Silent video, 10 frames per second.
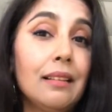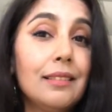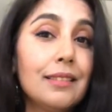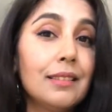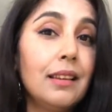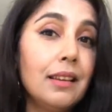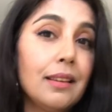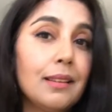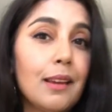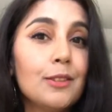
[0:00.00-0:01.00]
sneak
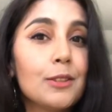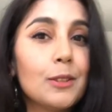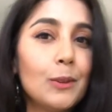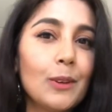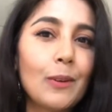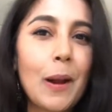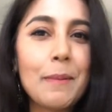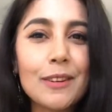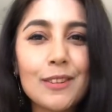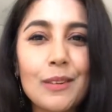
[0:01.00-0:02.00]
in and just, you know, grab
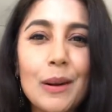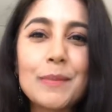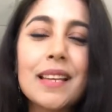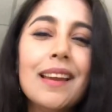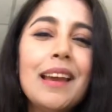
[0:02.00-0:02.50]
her drops